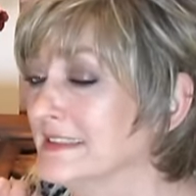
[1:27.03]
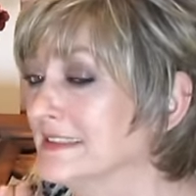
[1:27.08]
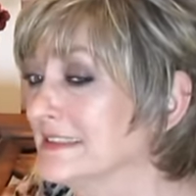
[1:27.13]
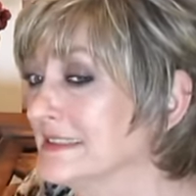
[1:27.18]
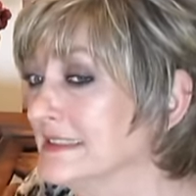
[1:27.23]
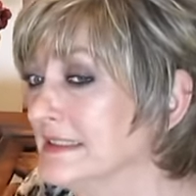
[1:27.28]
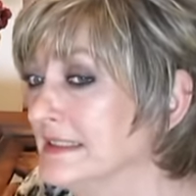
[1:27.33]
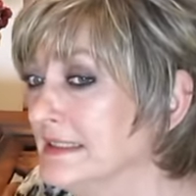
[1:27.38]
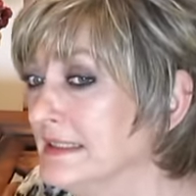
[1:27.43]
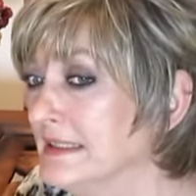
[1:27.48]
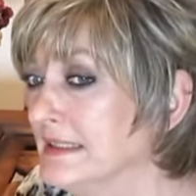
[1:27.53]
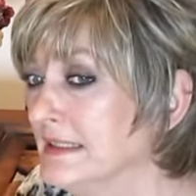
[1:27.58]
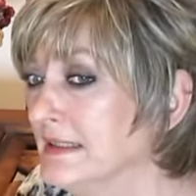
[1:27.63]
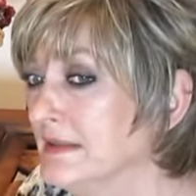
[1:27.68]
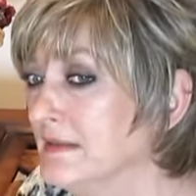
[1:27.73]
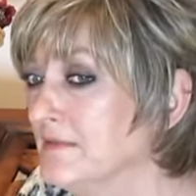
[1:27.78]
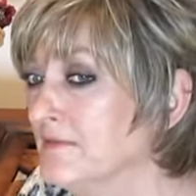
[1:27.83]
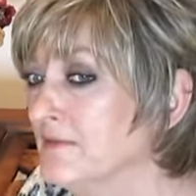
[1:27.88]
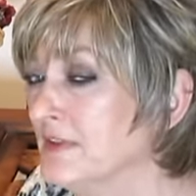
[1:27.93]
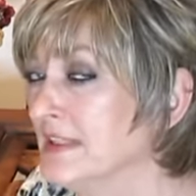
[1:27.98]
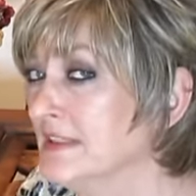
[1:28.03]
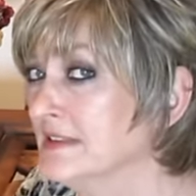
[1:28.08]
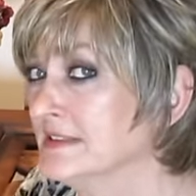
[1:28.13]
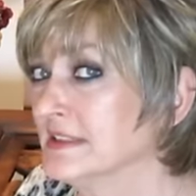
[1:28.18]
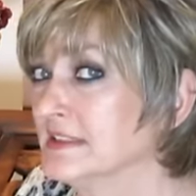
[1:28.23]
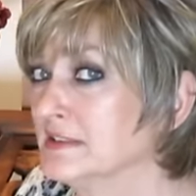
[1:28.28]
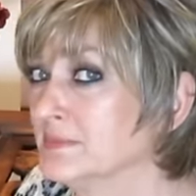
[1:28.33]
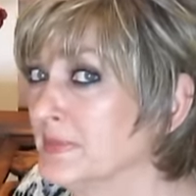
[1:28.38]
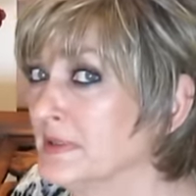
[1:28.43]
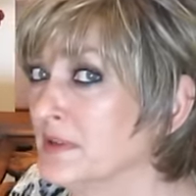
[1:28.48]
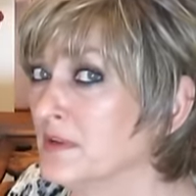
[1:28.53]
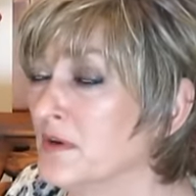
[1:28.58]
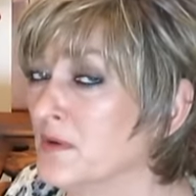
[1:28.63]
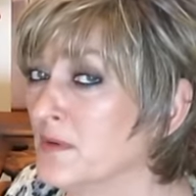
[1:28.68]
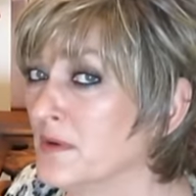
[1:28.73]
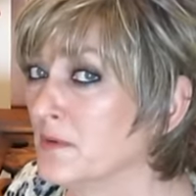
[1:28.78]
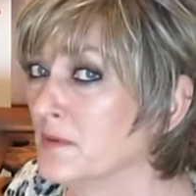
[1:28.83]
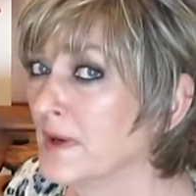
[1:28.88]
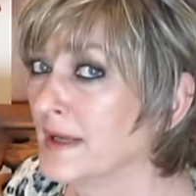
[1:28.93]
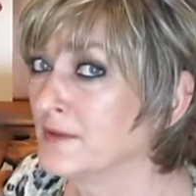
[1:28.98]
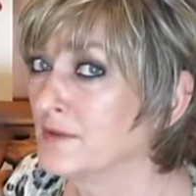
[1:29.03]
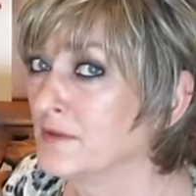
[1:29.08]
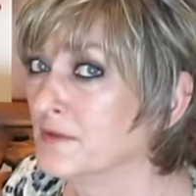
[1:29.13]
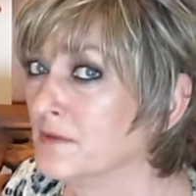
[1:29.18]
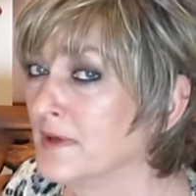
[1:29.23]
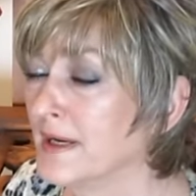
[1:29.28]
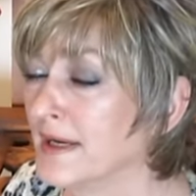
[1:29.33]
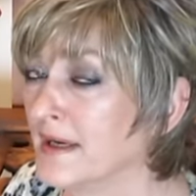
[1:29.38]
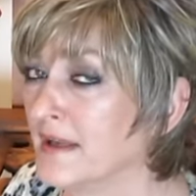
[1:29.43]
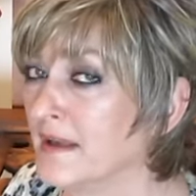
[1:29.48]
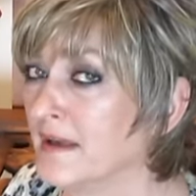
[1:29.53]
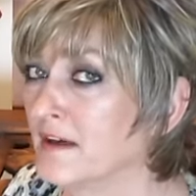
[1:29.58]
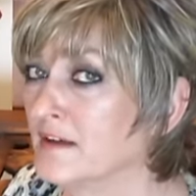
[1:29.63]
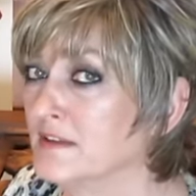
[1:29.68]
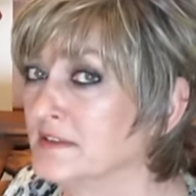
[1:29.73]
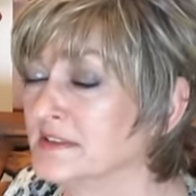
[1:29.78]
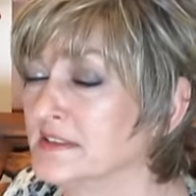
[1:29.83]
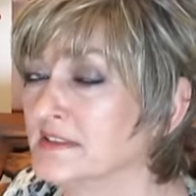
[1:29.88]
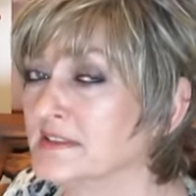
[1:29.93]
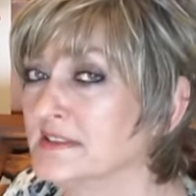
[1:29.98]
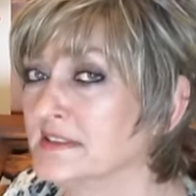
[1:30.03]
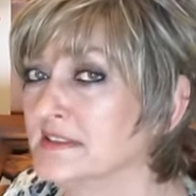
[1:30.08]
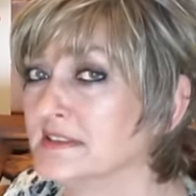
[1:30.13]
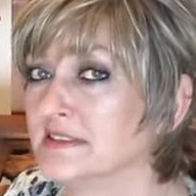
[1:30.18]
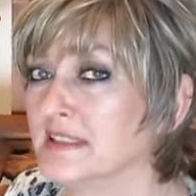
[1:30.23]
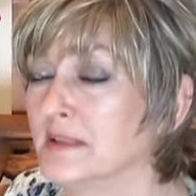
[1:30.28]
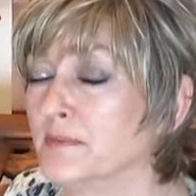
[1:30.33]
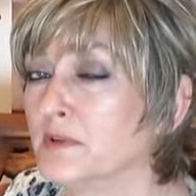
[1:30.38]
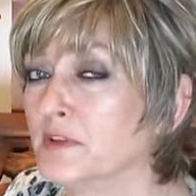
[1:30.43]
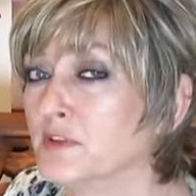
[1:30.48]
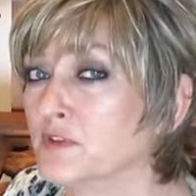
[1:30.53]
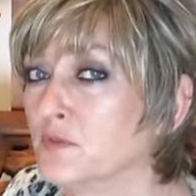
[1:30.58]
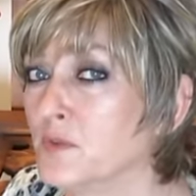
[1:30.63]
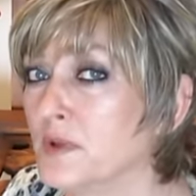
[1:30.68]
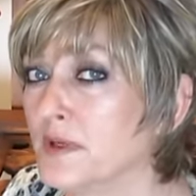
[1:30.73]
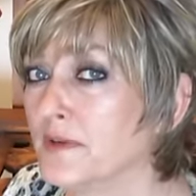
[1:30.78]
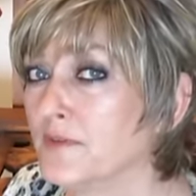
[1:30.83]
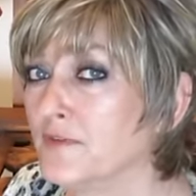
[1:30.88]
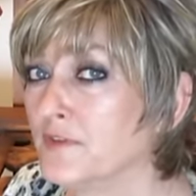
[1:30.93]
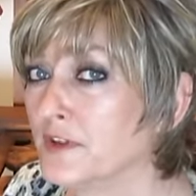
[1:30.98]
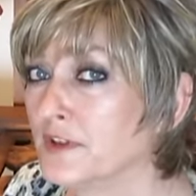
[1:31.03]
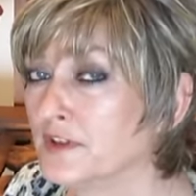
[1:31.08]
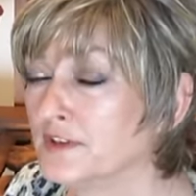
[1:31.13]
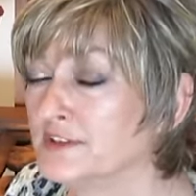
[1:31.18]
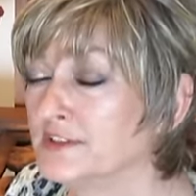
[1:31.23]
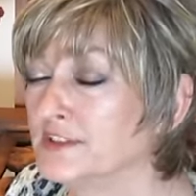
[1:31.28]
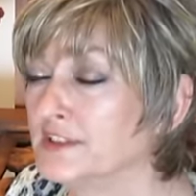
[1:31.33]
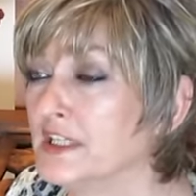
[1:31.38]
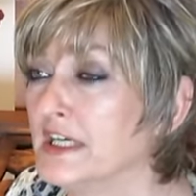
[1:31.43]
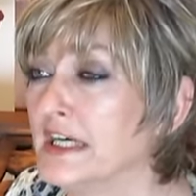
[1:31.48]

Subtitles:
See, Venus has been going retrograde here since December 21st.